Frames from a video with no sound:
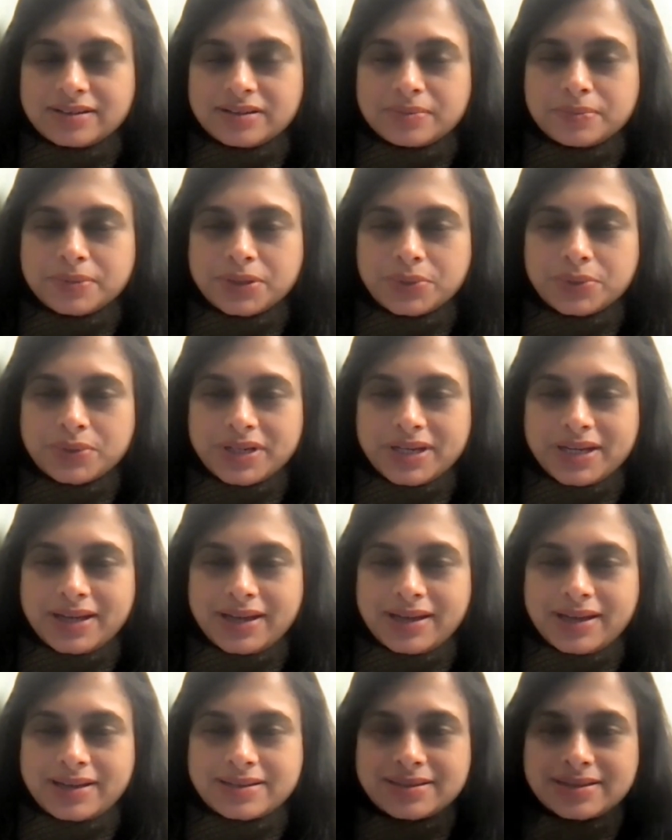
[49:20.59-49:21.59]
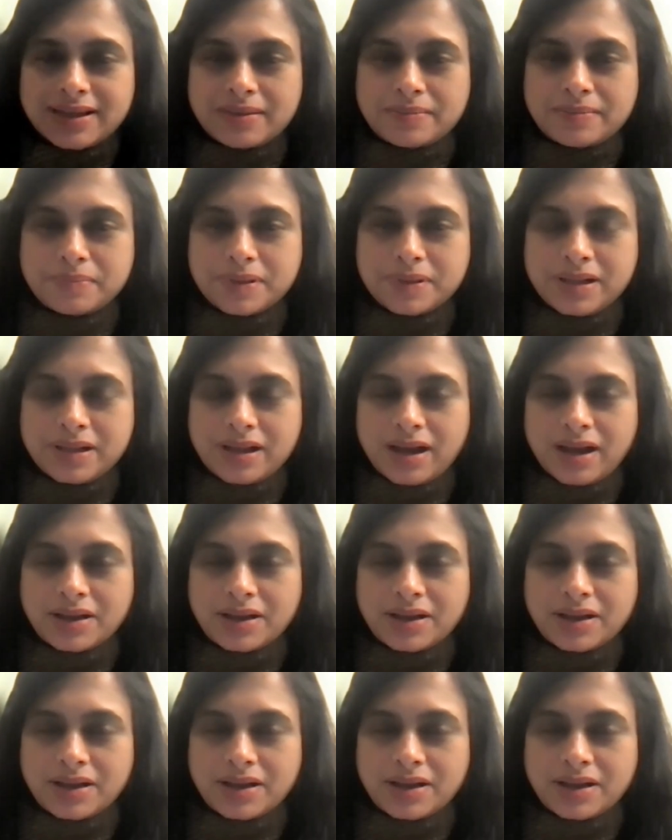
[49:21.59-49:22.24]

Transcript: In the brewery example,